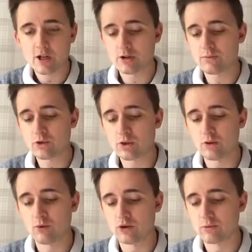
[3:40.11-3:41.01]
Thomas
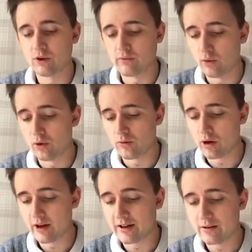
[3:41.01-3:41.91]
Goodmore is booked for the
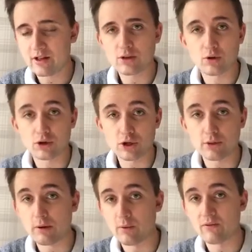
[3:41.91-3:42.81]
ride. Now, this horse
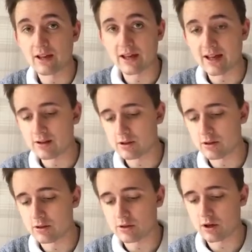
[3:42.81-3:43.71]
used to be with Nicky
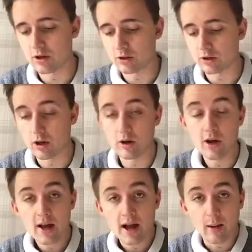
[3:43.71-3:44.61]
Henson not so long ago
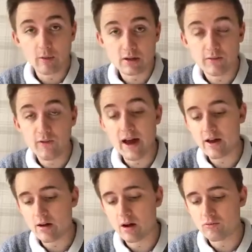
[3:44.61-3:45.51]
and was a
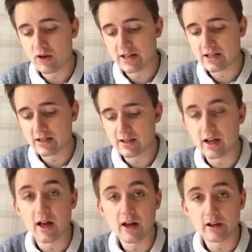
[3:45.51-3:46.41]
fair rated
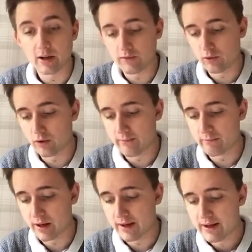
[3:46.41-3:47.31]
hurdler for
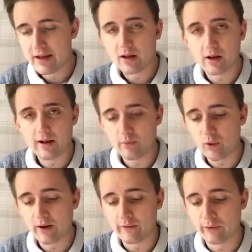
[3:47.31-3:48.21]
him, but kind of
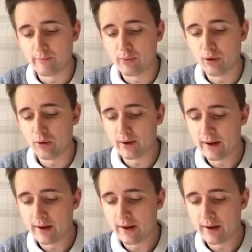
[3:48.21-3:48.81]
went off the boil.